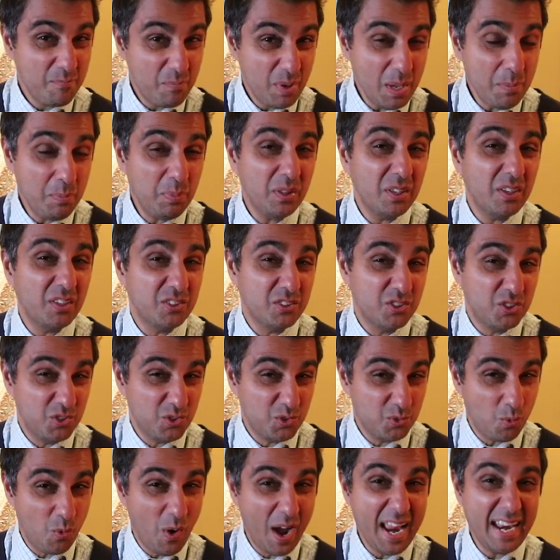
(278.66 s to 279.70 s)
People are
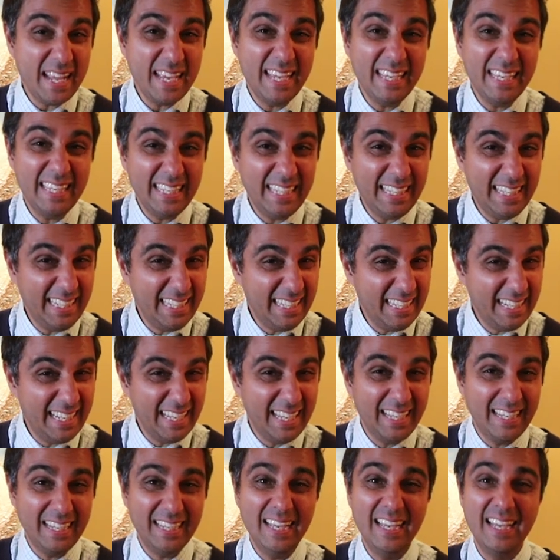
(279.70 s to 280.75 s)
sweating,
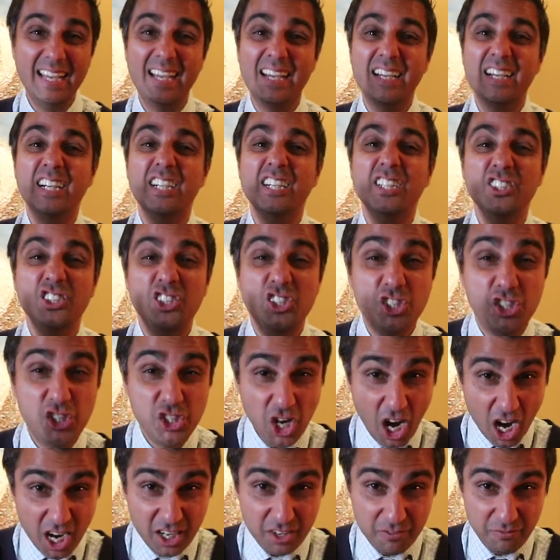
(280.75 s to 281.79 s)
eating
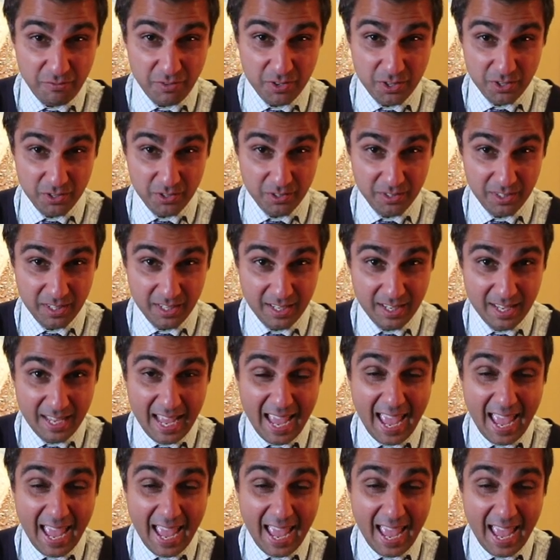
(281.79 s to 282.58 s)
junk food.